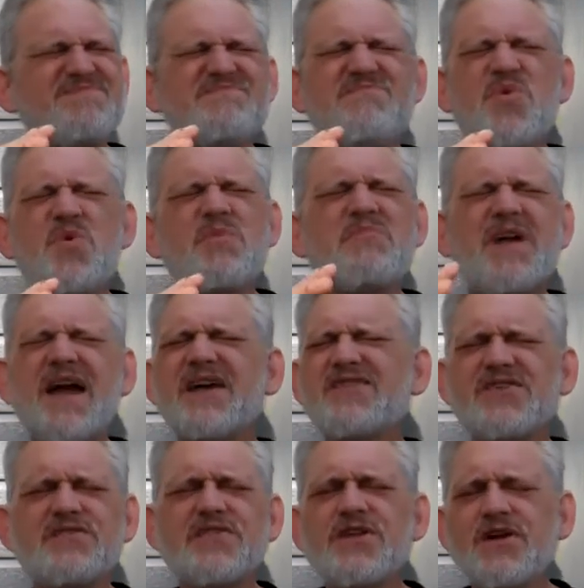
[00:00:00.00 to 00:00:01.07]
more
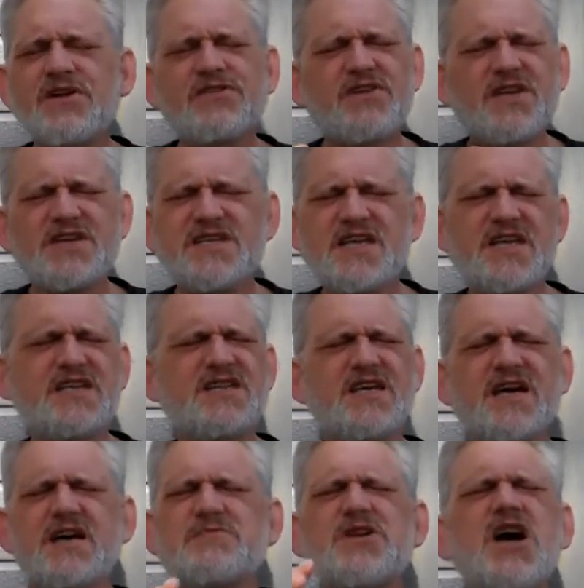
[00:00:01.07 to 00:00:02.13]
massive than our sun, 10
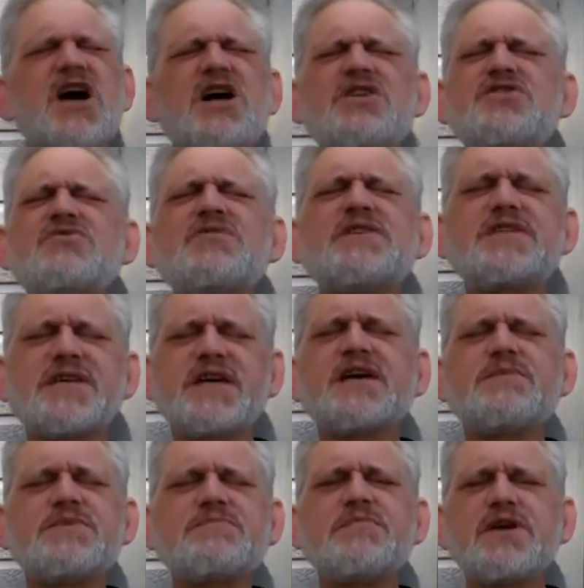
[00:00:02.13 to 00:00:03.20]
times, 100
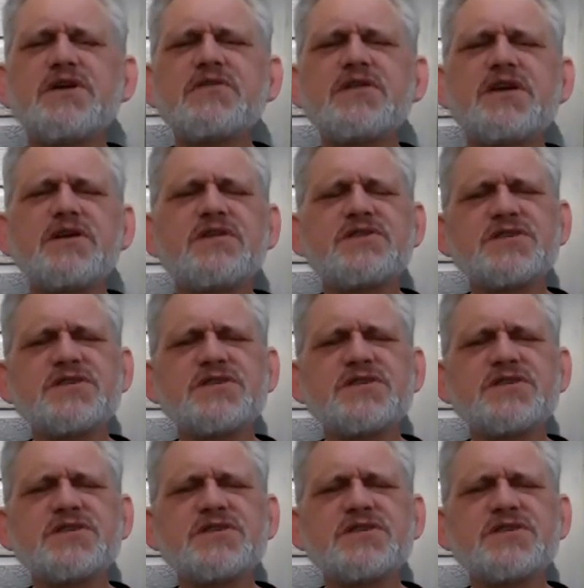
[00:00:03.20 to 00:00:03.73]
times bigger than our